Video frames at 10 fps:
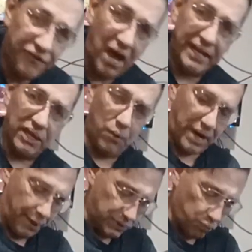finding
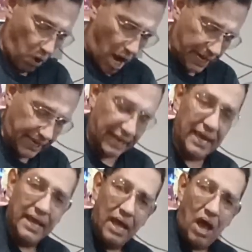when I was walking
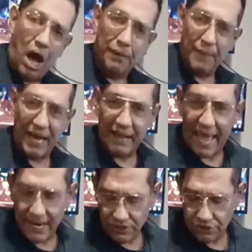on my
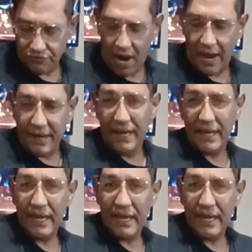end stride,